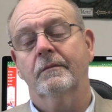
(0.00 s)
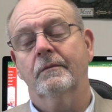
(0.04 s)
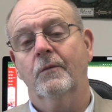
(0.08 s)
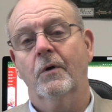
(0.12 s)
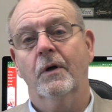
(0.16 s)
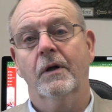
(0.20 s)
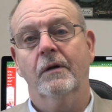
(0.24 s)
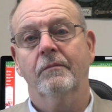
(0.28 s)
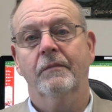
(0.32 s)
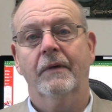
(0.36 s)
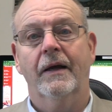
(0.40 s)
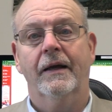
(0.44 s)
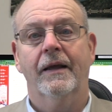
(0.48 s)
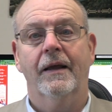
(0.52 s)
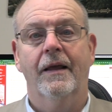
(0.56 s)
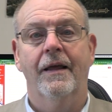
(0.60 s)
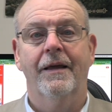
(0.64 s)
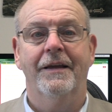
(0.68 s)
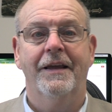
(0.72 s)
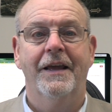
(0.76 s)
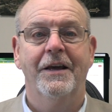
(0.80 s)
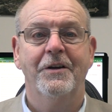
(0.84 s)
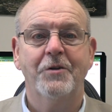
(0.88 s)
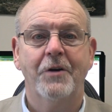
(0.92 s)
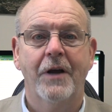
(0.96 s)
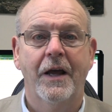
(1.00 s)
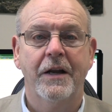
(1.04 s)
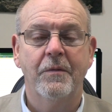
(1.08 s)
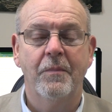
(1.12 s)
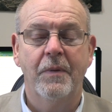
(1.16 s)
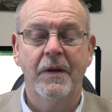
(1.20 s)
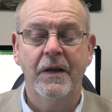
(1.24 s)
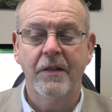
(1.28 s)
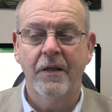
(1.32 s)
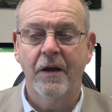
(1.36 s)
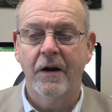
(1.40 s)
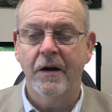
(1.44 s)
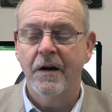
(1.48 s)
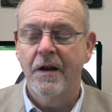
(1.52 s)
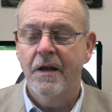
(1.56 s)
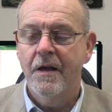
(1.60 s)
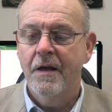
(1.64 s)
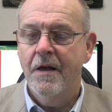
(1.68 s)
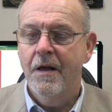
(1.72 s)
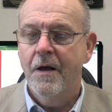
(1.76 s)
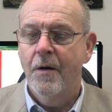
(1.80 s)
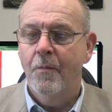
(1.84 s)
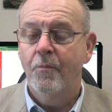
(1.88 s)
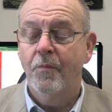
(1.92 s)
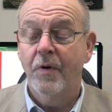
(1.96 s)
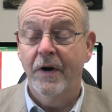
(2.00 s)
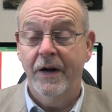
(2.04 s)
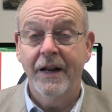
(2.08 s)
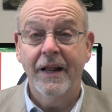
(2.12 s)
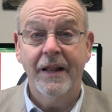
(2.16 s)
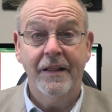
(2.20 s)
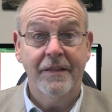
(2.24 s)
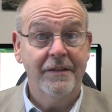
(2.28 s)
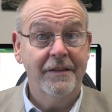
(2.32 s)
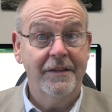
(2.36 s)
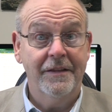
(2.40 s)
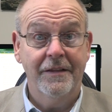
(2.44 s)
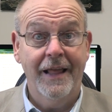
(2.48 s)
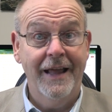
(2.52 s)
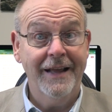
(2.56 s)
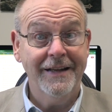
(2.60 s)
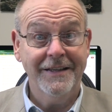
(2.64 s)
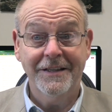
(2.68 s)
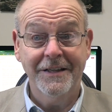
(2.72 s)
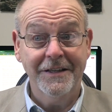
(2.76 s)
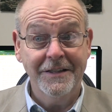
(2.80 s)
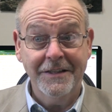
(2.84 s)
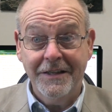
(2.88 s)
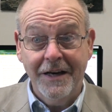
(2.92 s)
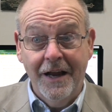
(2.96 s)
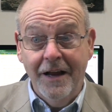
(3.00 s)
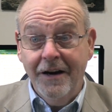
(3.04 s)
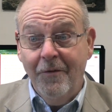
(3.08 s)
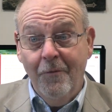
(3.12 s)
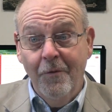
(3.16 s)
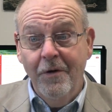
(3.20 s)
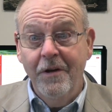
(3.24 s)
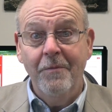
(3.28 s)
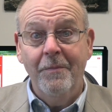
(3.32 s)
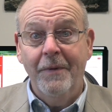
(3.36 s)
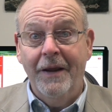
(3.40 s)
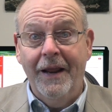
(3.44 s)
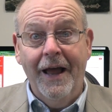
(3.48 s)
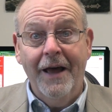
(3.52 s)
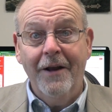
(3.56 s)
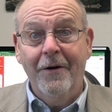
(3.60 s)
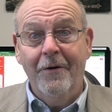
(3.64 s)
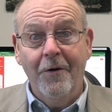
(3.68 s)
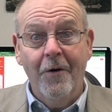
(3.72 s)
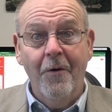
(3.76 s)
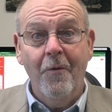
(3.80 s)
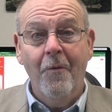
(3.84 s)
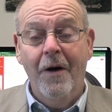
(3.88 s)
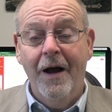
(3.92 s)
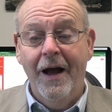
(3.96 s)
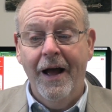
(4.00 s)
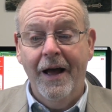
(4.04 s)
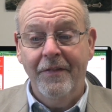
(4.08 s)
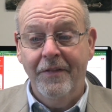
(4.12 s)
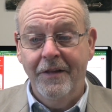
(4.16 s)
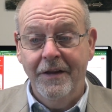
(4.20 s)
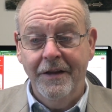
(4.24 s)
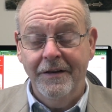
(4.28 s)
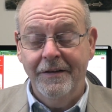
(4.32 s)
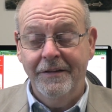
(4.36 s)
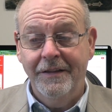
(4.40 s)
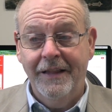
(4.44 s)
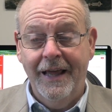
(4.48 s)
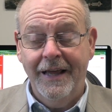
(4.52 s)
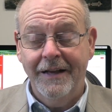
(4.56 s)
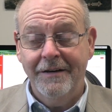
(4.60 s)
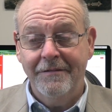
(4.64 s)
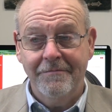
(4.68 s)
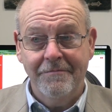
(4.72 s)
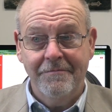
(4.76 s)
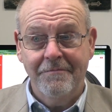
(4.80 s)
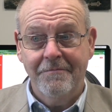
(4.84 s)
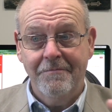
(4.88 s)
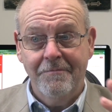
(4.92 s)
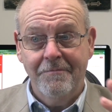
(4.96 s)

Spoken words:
Well, I guess you had to be there, but that's just stuck with me. I don't know why that